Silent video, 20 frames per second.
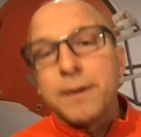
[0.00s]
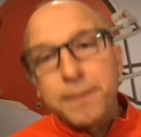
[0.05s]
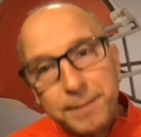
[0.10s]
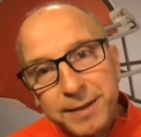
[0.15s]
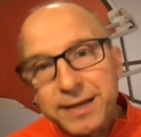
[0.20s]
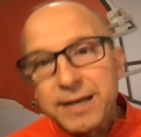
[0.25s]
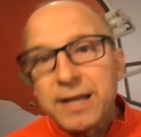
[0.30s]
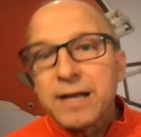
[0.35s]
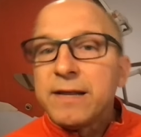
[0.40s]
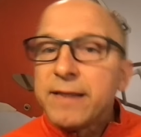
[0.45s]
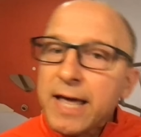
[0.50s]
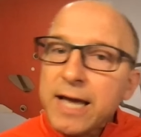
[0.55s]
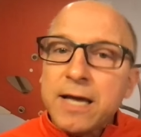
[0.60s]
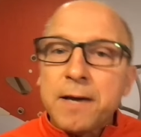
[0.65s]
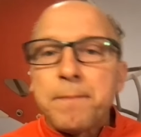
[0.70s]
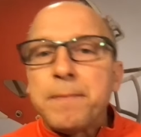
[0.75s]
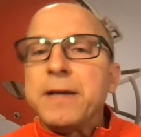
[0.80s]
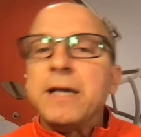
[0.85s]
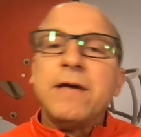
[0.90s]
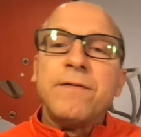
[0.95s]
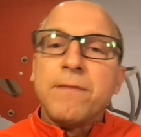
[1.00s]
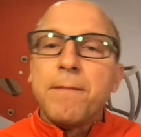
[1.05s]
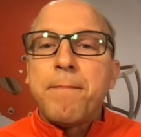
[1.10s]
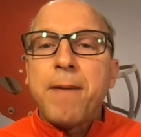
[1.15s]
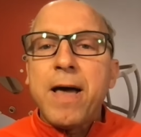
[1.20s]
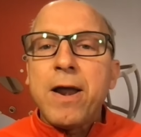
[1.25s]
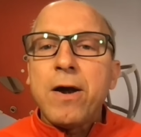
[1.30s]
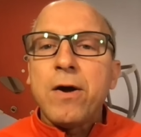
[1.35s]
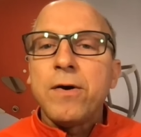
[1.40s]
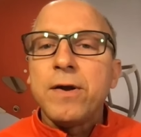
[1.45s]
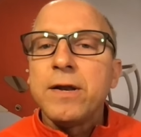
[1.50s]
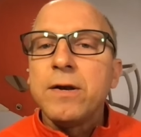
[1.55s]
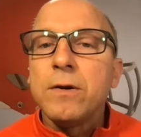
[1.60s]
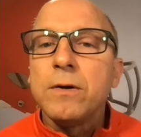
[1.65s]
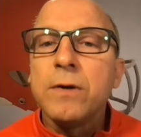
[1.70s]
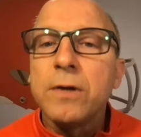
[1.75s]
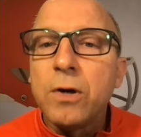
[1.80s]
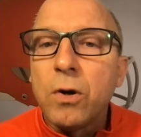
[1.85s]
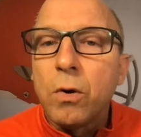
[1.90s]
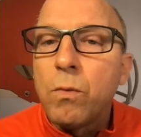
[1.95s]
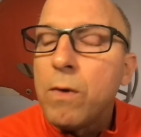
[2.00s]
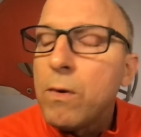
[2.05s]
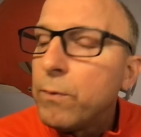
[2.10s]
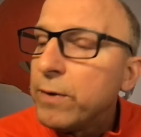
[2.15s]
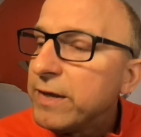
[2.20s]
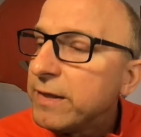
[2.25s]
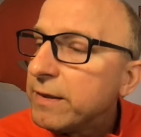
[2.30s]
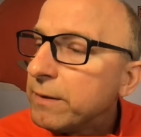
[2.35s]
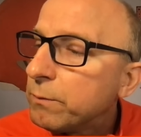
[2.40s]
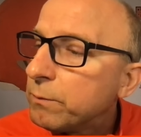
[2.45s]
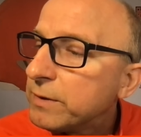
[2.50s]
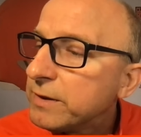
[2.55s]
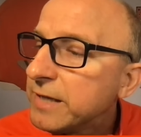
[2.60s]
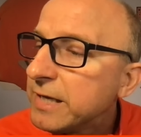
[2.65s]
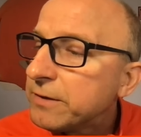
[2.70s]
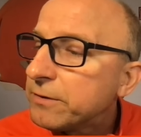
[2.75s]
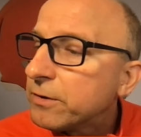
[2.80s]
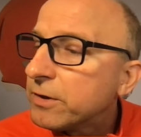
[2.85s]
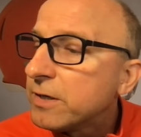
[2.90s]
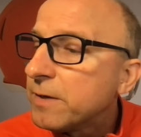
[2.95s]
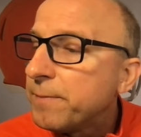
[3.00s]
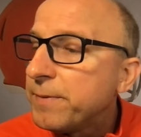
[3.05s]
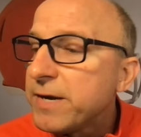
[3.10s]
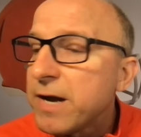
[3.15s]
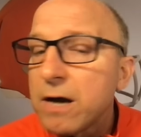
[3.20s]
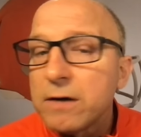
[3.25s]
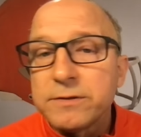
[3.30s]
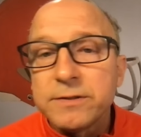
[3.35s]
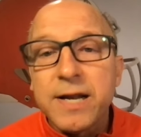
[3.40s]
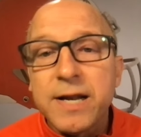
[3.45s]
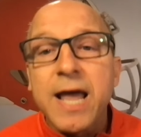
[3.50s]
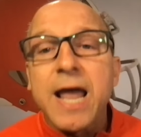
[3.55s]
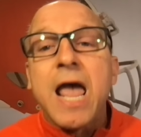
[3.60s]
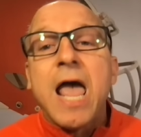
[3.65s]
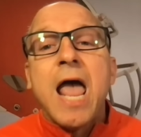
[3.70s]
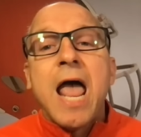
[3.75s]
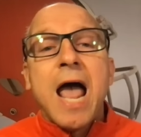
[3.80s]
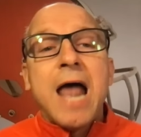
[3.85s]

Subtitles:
I mean, they could be even better than, what we think they're going to be today.